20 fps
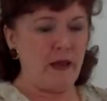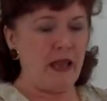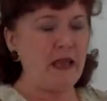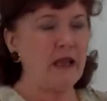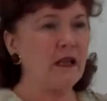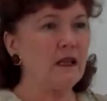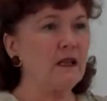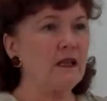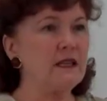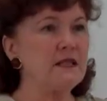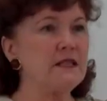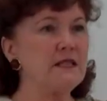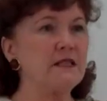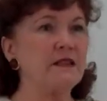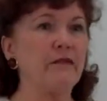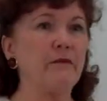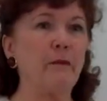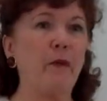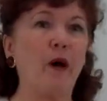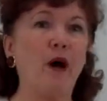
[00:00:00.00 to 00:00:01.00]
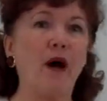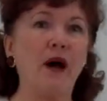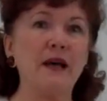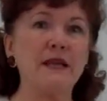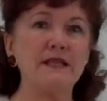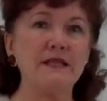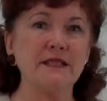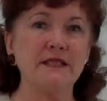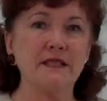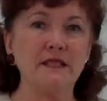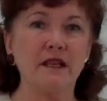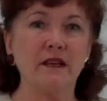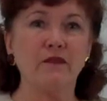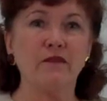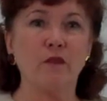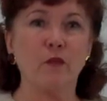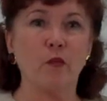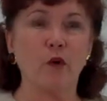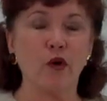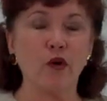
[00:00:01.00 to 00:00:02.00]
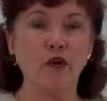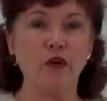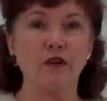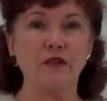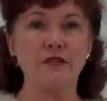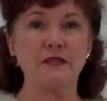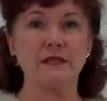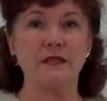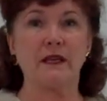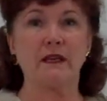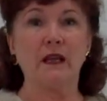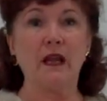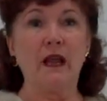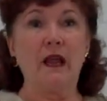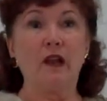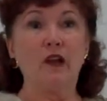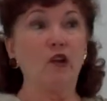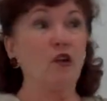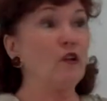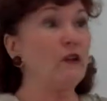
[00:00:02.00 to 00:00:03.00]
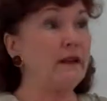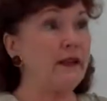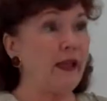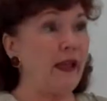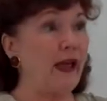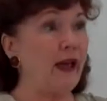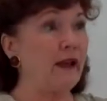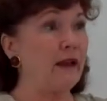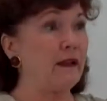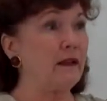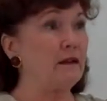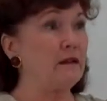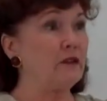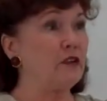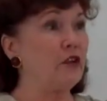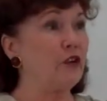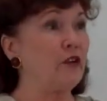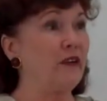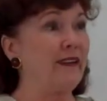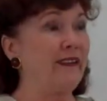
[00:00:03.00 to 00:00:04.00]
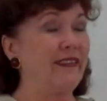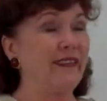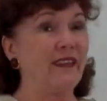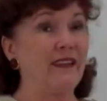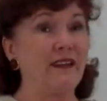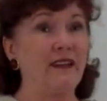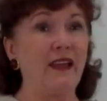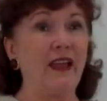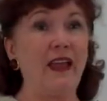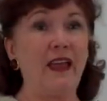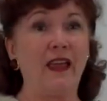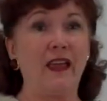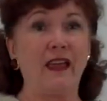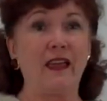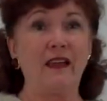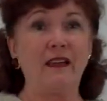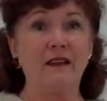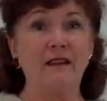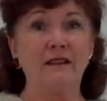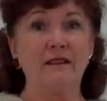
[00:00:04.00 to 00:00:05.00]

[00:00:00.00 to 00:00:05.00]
Make a list of positive words and look at it during the day.